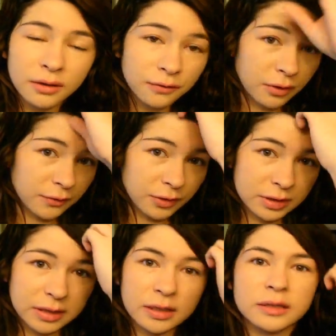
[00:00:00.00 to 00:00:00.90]
for if your
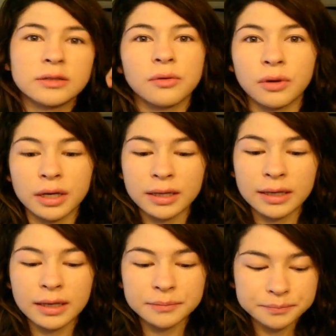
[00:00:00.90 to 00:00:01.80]
skin gets
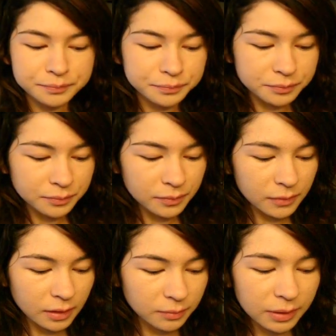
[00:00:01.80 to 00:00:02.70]
oily,
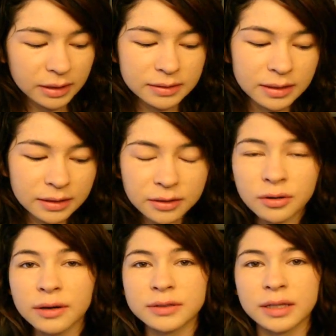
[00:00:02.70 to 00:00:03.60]
because then you
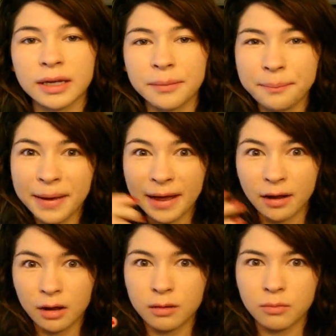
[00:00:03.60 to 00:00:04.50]
don't have to like
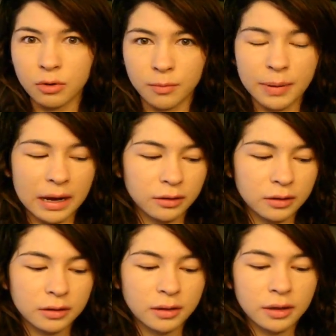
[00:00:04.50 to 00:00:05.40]
pack on more
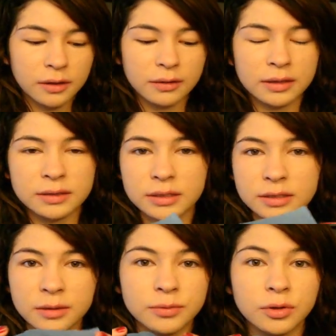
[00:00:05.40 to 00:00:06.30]
powder. This
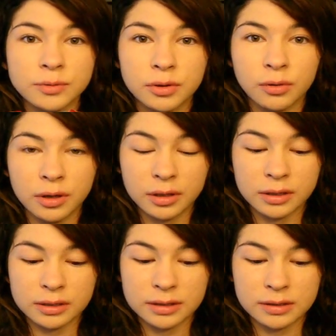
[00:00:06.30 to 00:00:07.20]
just absorbs the oil
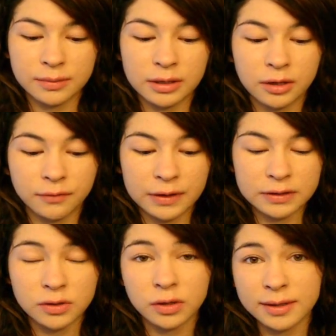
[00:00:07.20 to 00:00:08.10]
and it doesn't make your
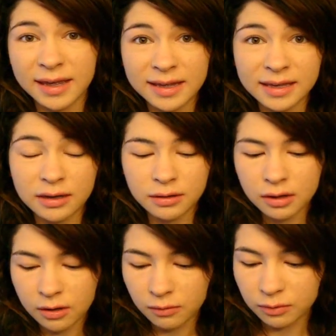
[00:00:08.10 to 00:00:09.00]
face look cakey
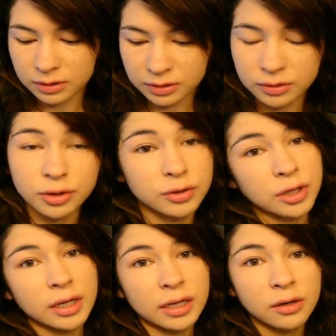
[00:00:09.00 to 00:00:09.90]
once you do
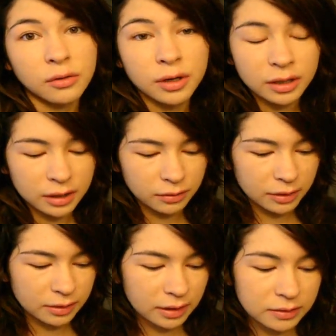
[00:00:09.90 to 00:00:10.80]
start getting oily
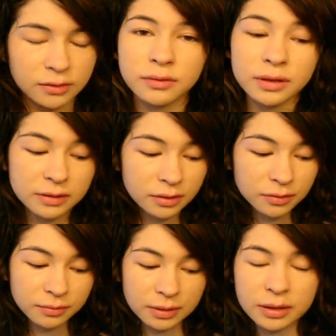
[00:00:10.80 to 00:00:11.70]
throughout the day. So these are
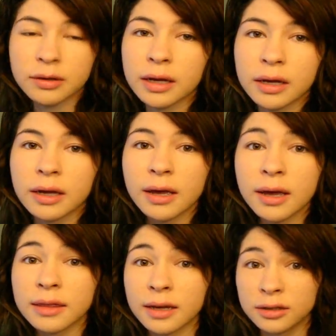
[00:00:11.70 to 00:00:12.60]
a really great
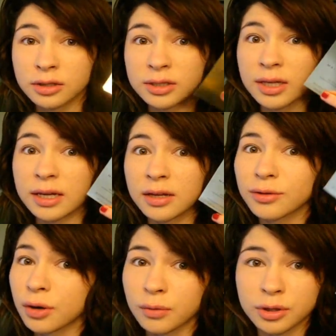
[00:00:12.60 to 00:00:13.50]
thing to just like
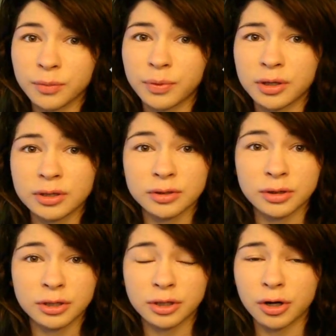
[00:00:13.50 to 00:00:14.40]
throw in your purse or
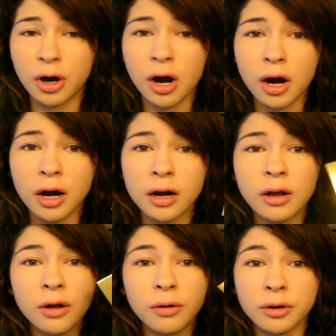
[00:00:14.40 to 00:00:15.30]
in your car
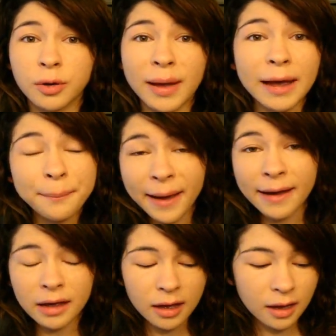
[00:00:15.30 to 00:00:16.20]
or your
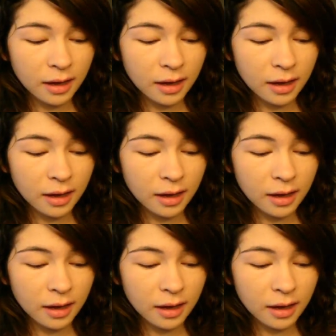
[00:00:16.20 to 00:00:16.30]
backpack.